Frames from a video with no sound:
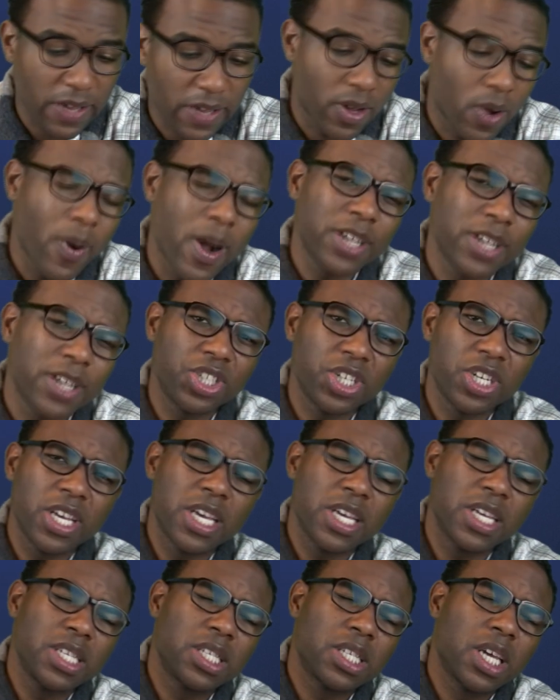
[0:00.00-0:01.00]
Now the question
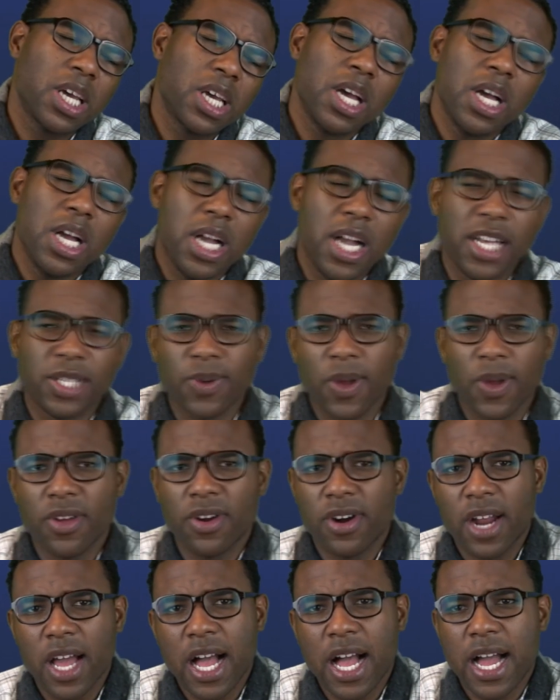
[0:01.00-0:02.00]
is
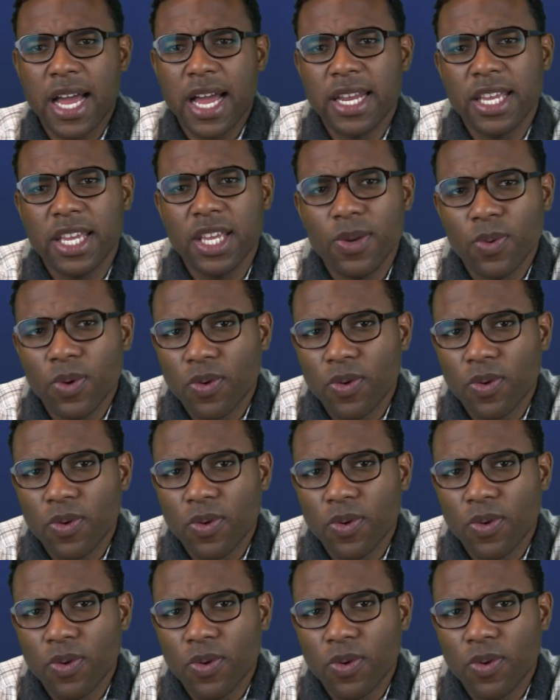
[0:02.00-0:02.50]
whether or not he